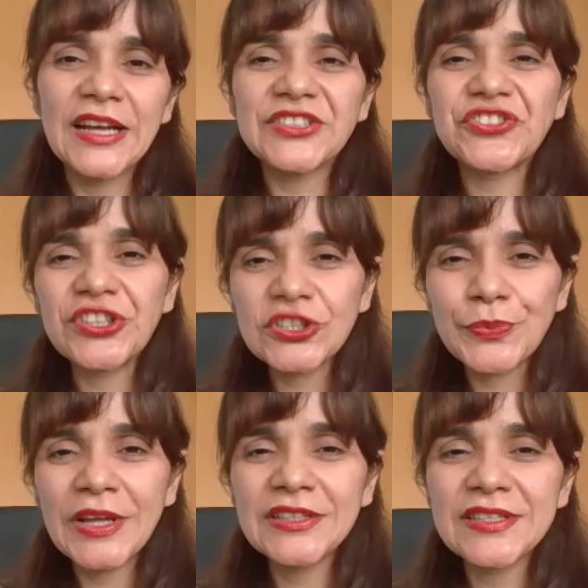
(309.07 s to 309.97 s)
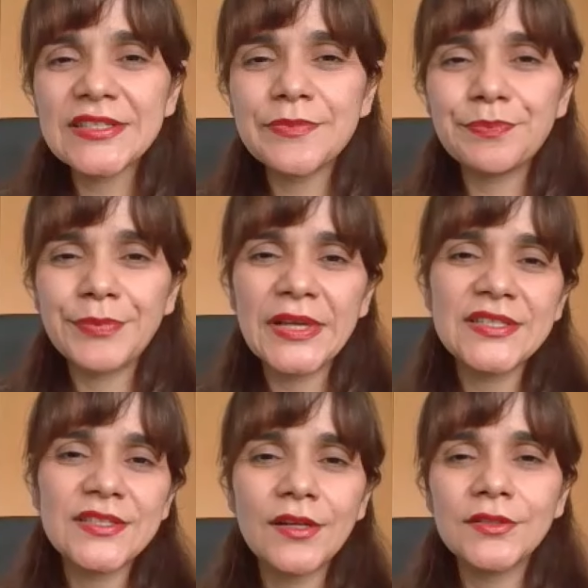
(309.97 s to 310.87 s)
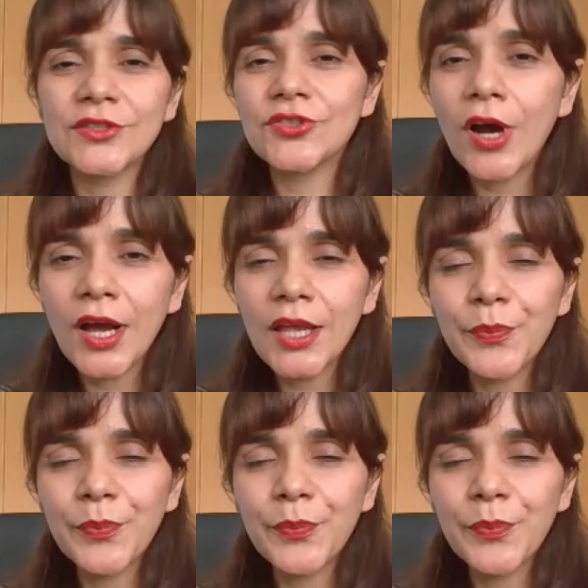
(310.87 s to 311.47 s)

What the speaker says: Treatment is based on the type